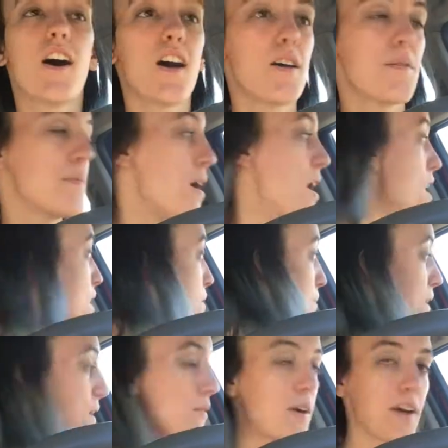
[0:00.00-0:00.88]
I'm
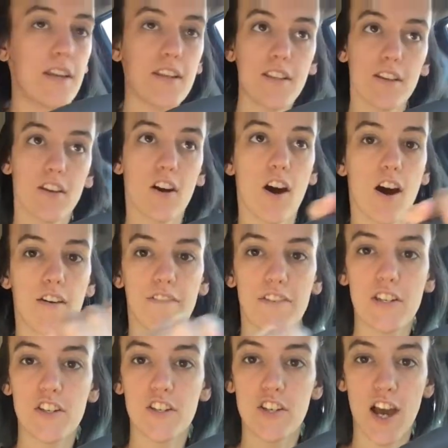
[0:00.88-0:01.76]
on my way to the
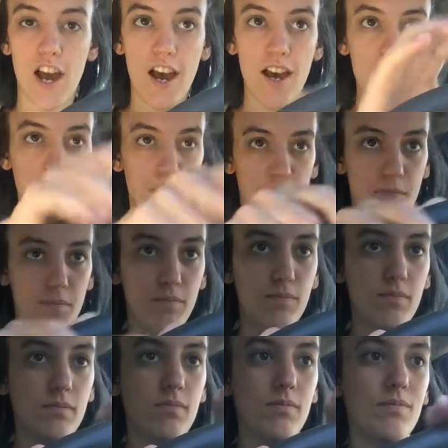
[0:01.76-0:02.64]
coffee shop
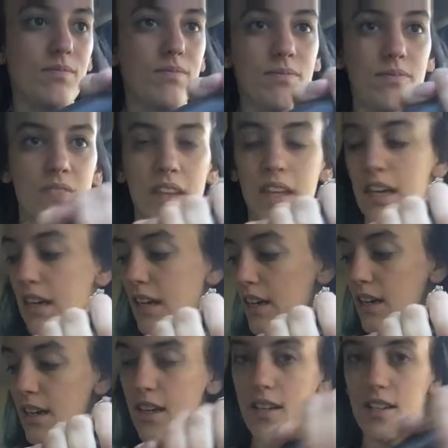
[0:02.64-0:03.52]

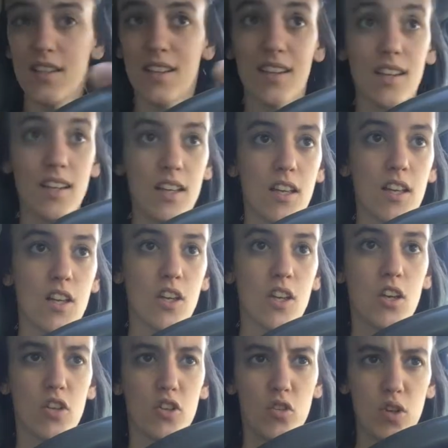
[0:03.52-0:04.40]
and
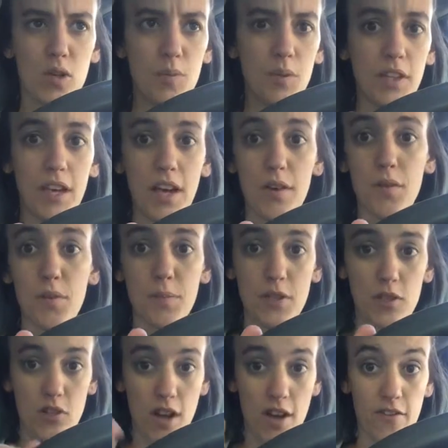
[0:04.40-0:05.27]
normally I would
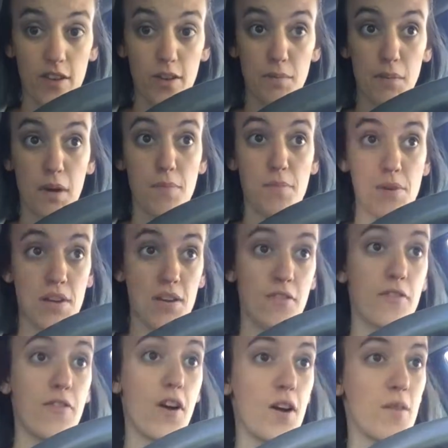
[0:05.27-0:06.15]
be driving my big
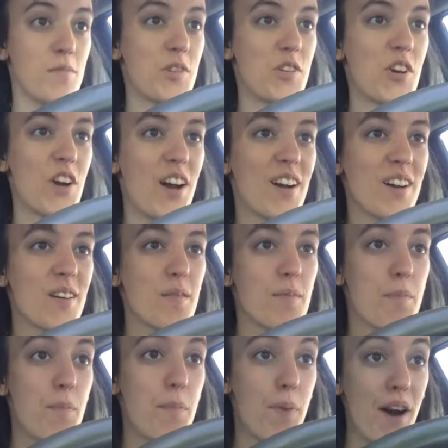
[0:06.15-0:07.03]
farm truck,
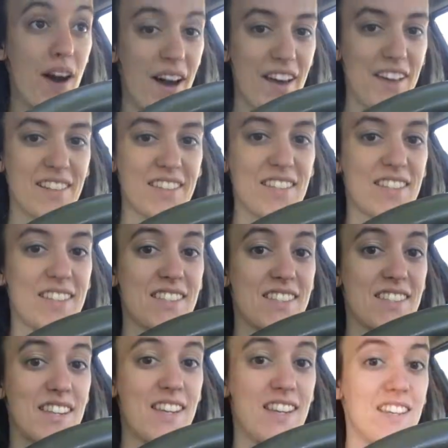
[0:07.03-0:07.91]
but
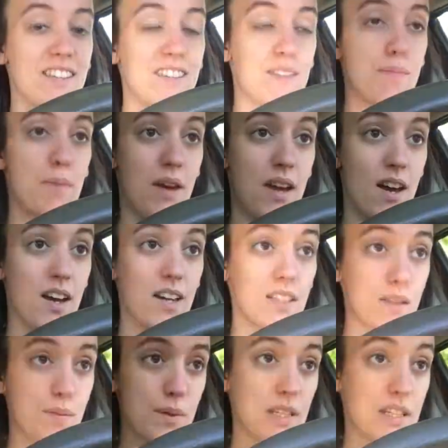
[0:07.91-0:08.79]
since my
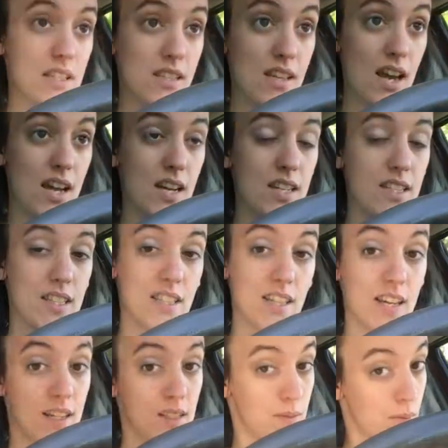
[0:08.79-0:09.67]
husband decided to
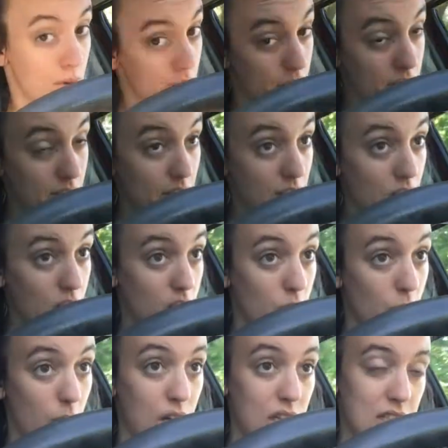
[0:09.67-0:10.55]
take his motorcycle
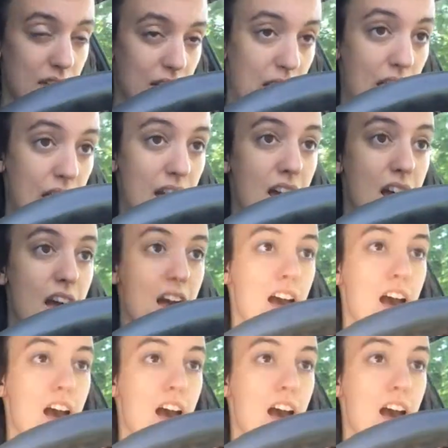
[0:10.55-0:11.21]
to work today,